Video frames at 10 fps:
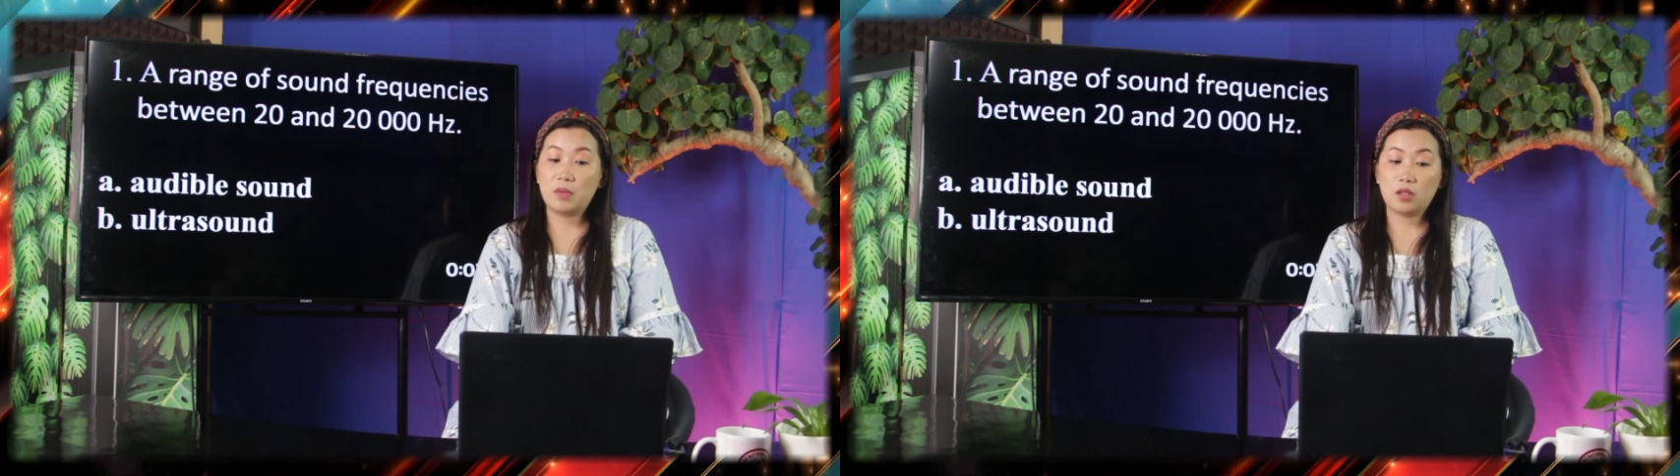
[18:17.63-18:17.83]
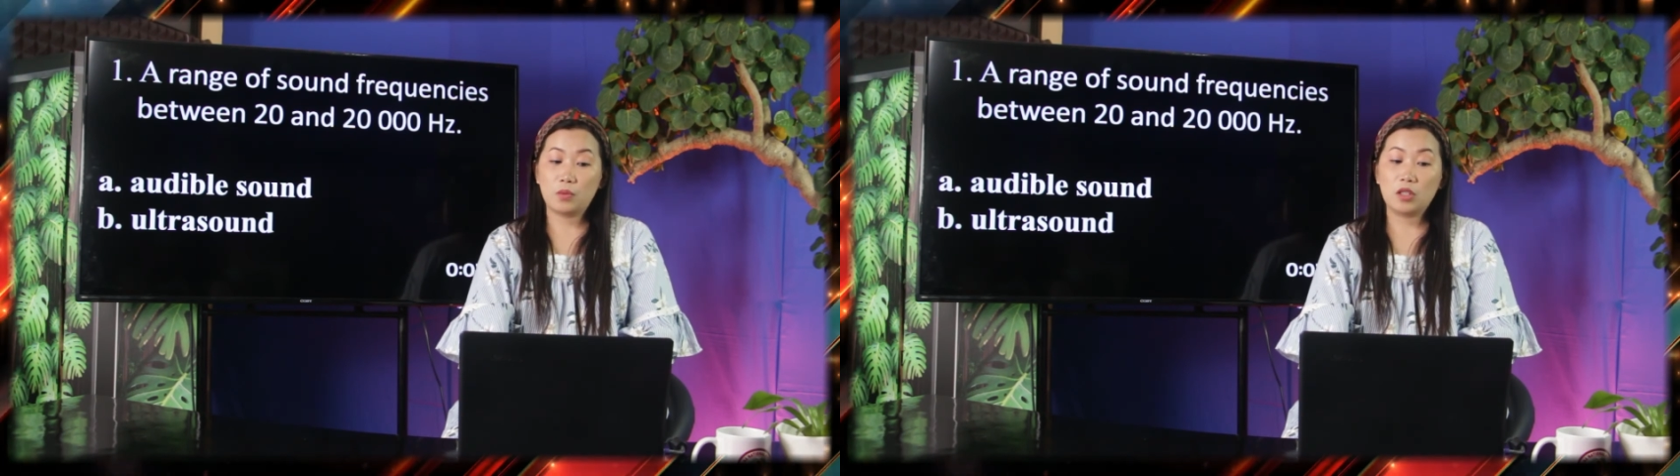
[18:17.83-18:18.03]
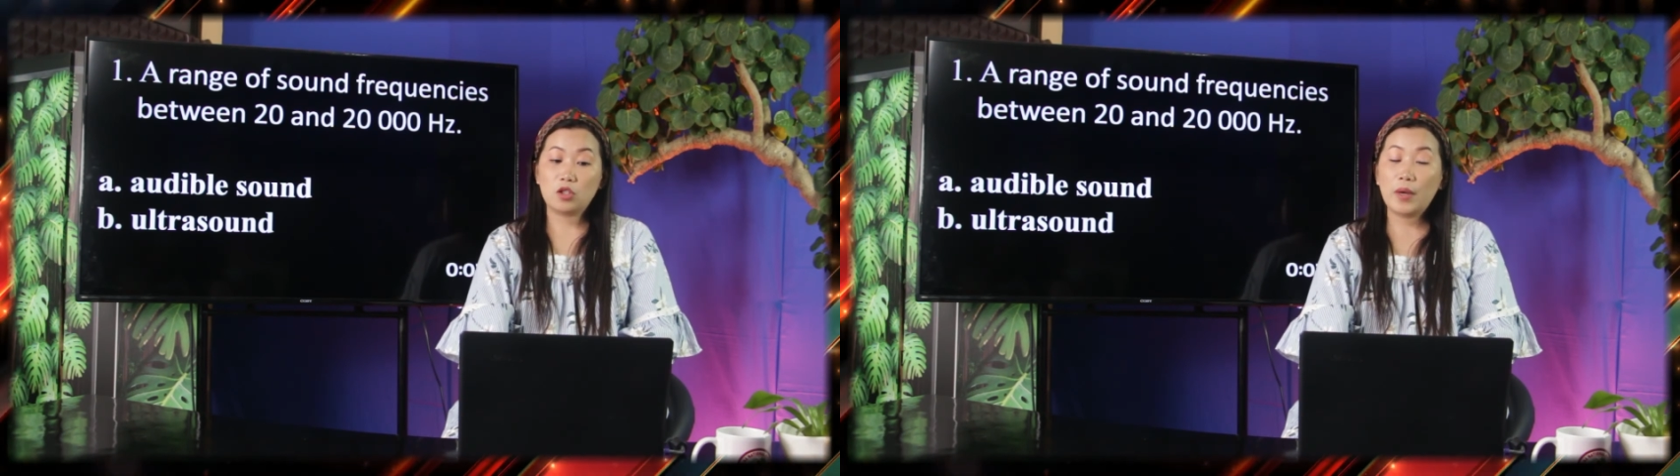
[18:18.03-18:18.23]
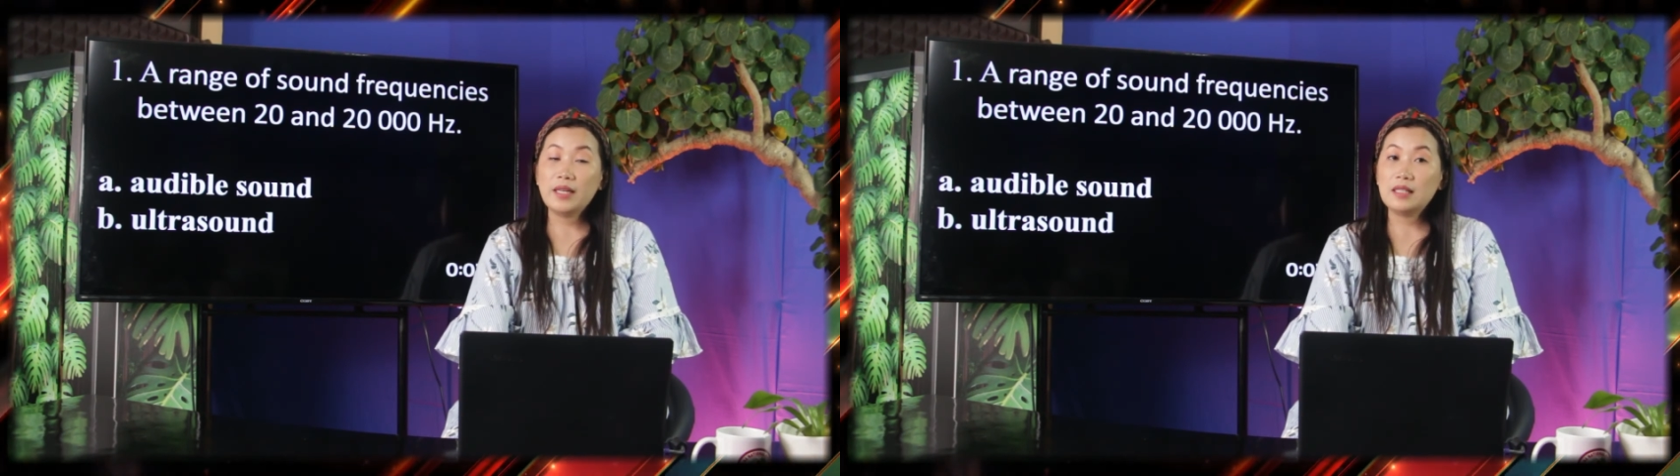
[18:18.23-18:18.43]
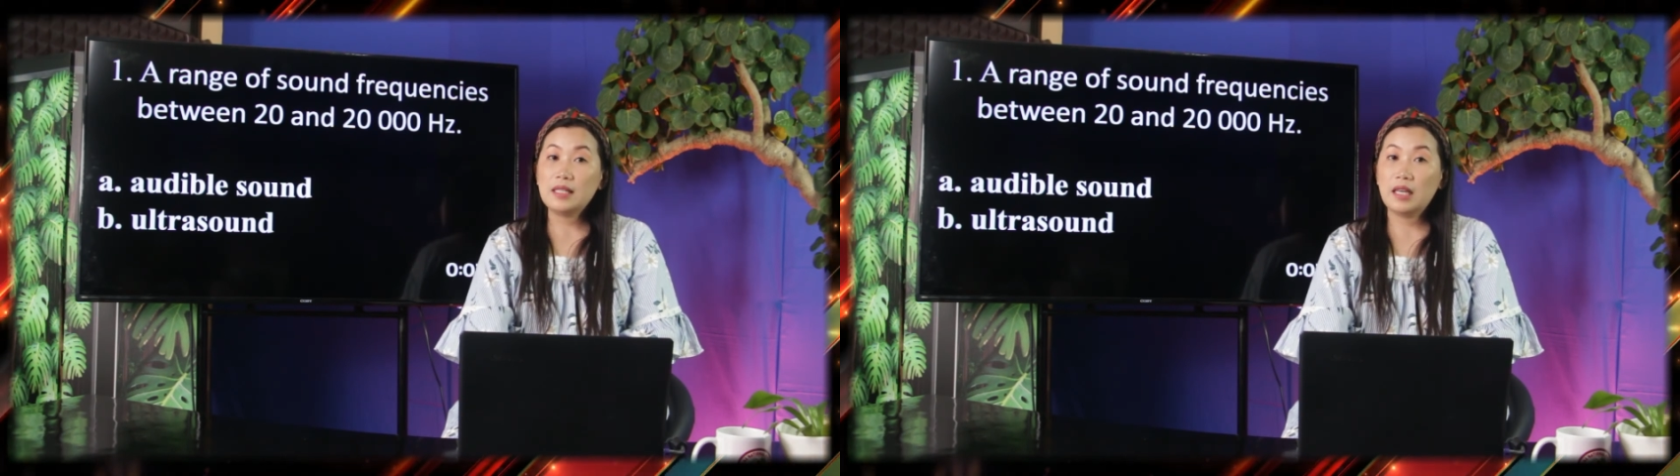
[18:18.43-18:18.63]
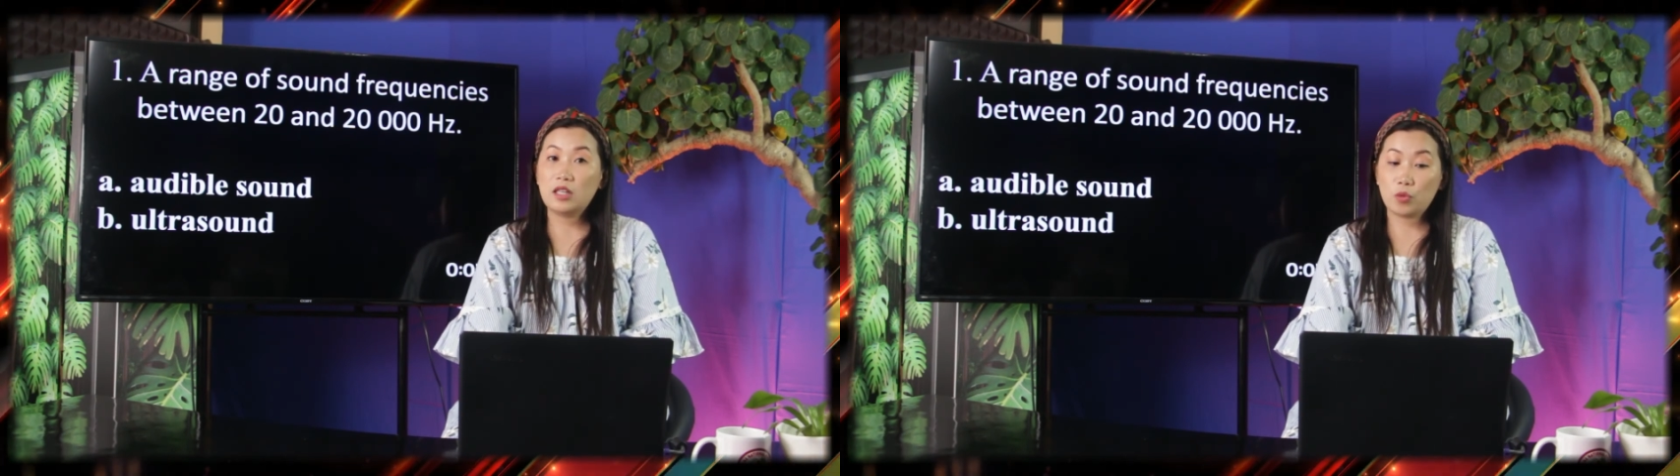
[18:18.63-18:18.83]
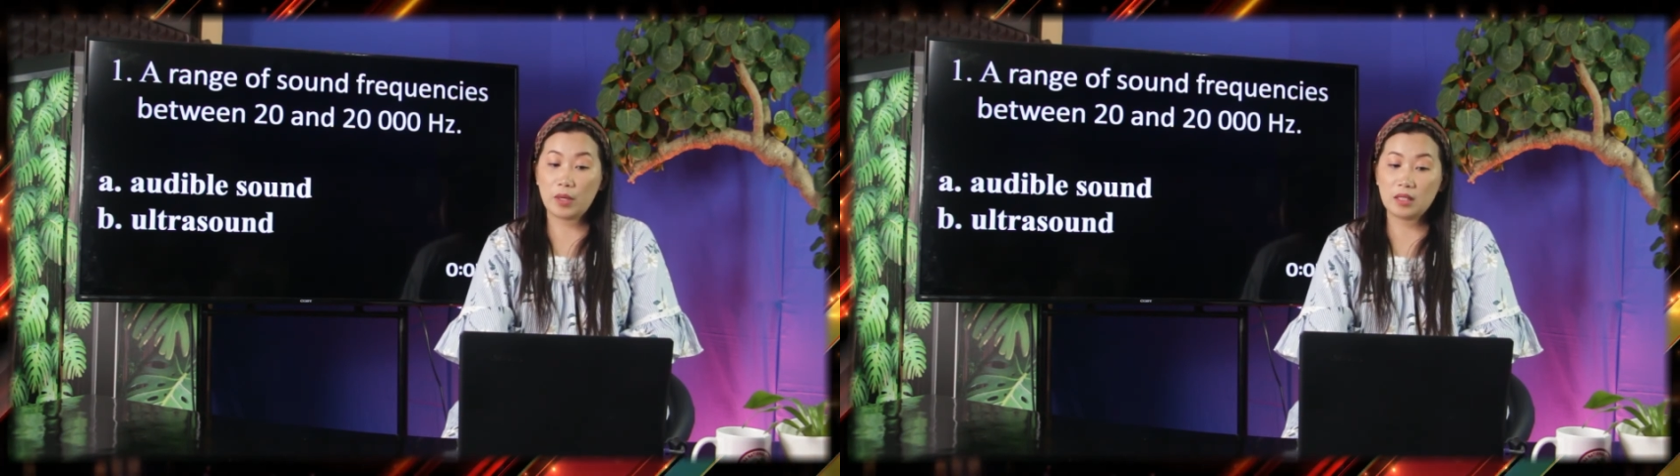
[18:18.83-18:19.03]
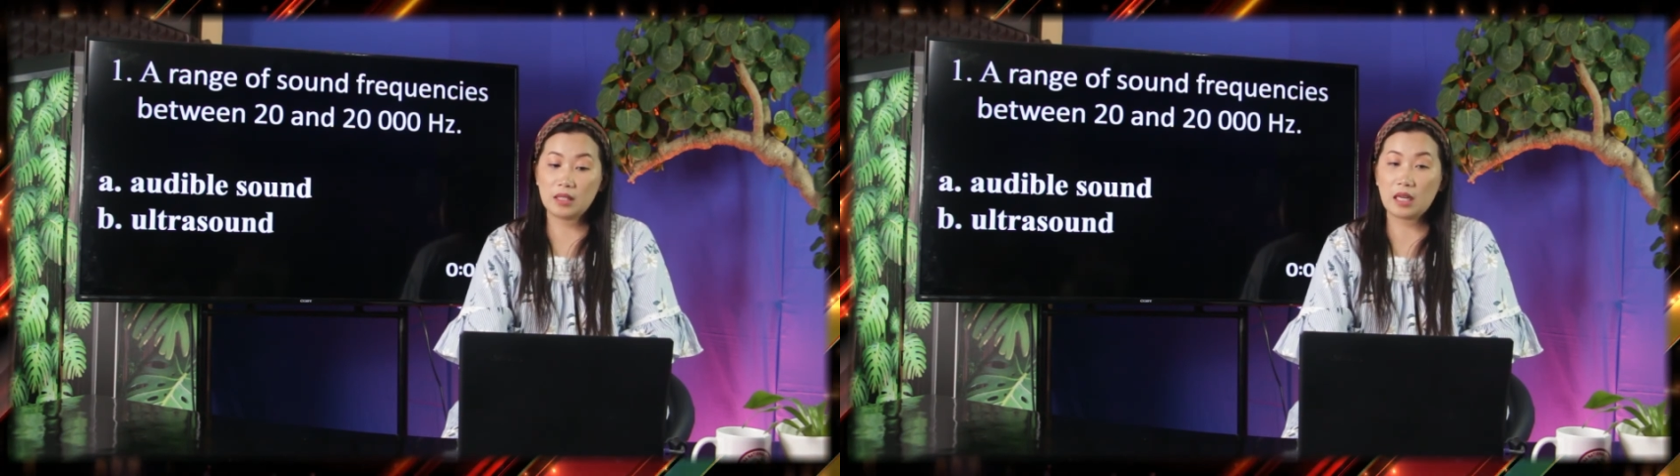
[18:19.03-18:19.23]
between 20 and
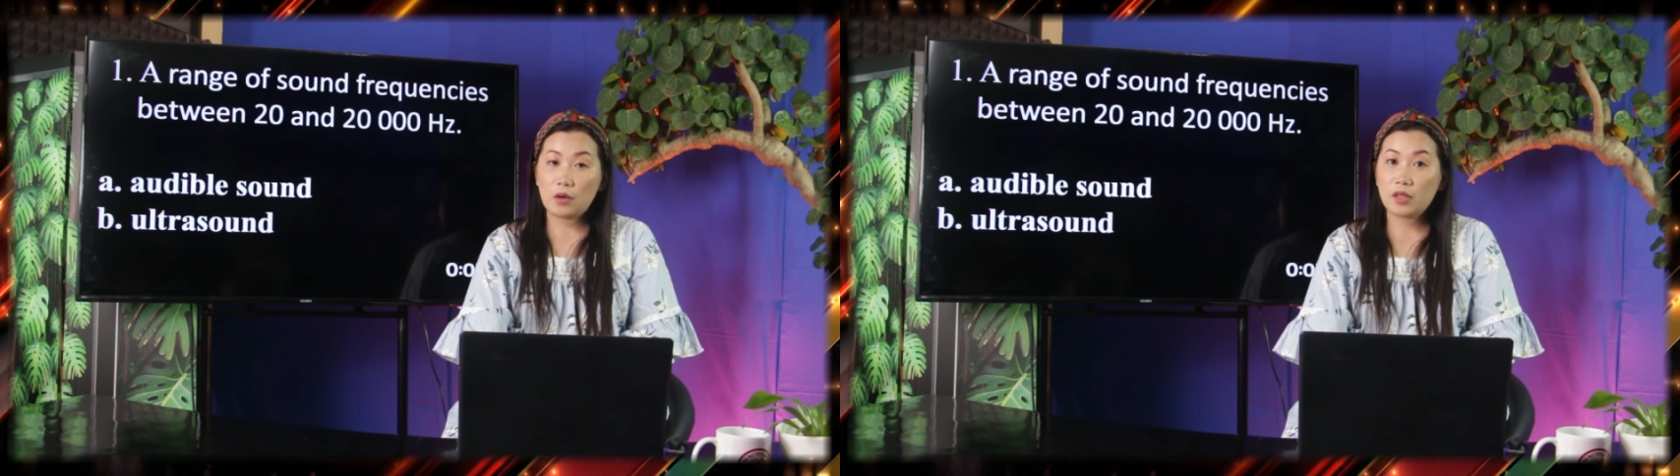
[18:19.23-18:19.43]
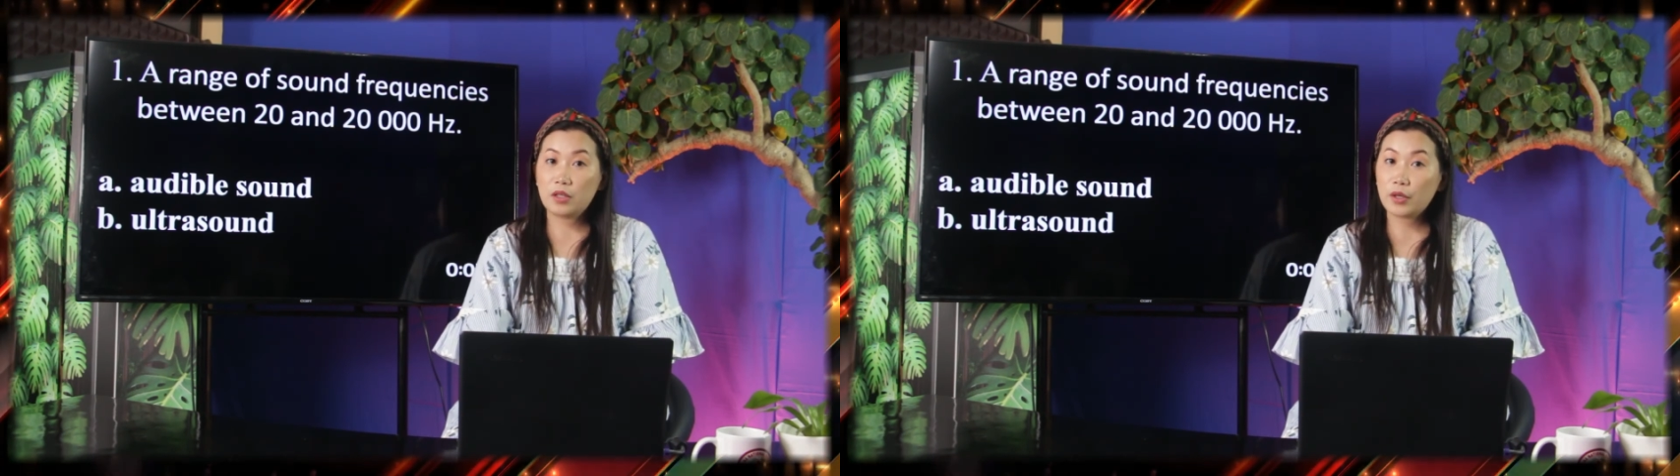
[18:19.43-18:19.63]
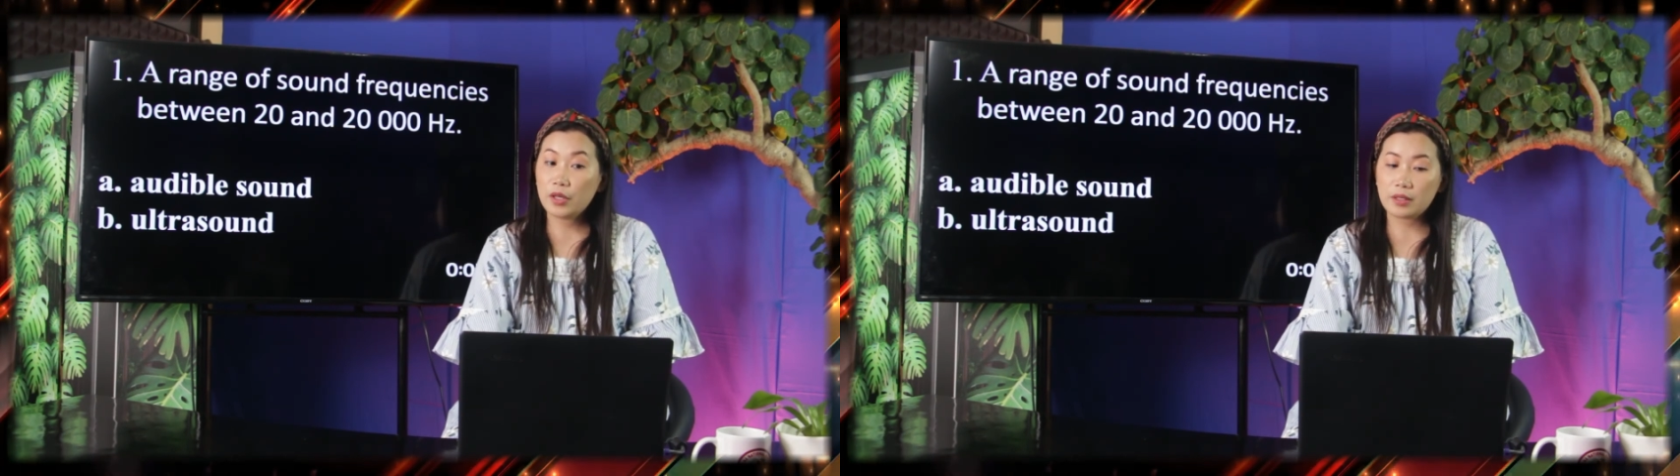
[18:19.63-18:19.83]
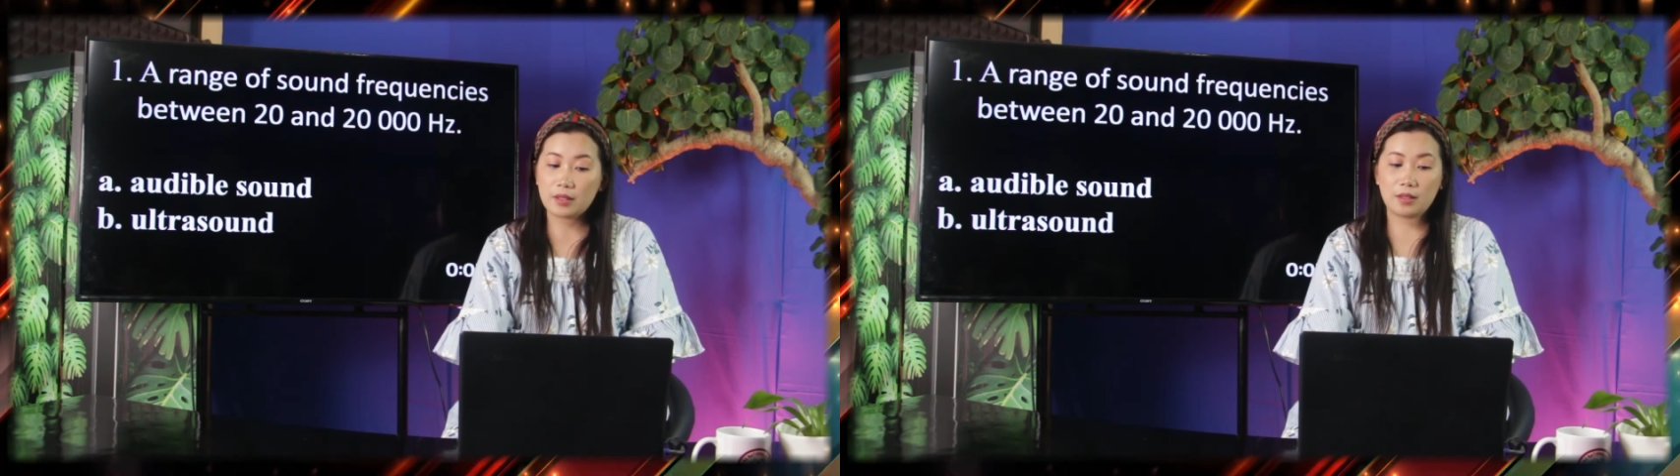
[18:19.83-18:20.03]
20,000 Hz.